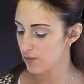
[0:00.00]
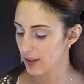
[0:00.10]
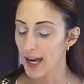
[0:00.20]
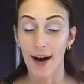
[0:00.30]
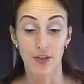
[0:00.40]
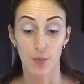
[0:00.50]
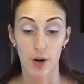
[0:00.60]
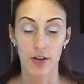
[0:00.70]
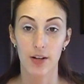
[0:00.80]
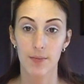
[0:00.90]
you really have to
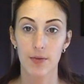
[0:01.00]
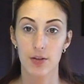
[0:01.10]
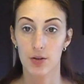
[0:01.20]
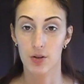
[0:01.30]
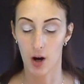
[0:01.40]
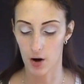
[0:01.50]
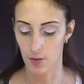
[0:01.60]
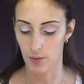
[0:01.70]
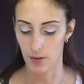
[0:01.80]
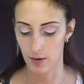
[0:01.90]
work them,
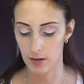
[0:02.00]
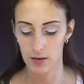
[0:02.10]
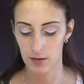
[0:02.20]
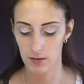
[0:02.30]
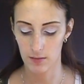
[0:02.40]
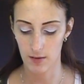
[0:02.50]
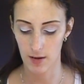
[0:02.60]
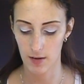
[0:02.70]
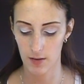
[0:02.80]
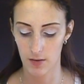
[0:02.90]
so
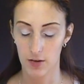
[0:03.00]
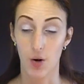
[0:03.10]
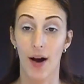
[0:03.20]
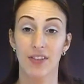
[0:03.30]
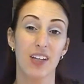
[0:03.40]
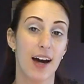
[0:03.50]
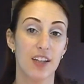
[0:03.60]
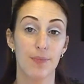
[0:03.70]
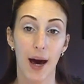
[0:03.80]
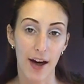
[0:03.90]
you have to
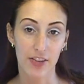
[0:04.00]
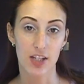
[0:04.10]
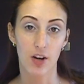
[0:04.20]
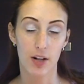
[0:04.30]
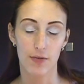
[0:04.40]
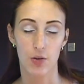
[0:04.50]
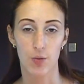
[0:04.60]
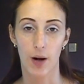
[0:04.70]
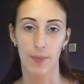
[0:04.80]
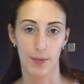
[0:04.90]
kind of pat these on. If you
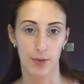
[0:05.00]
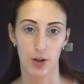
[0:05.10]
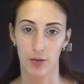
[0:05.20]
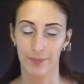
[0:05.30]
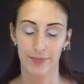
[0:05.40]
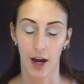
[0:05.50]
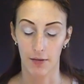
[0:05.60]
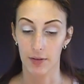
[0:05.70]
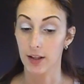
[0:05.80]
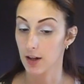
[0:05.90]
swipe them, you're
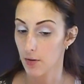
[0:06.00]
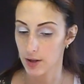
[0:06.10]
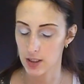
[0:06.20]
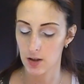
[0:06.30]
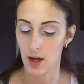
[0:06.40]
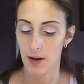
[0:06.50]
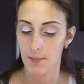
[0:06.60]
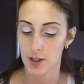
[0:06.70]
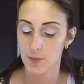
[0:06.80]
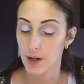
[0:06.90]
not really going to get
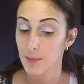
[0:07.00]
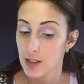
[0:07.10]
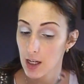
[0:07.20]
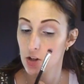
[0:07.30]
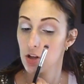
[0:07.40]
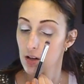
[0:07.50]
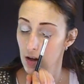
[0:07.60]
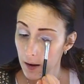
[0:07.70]
much pigmentation.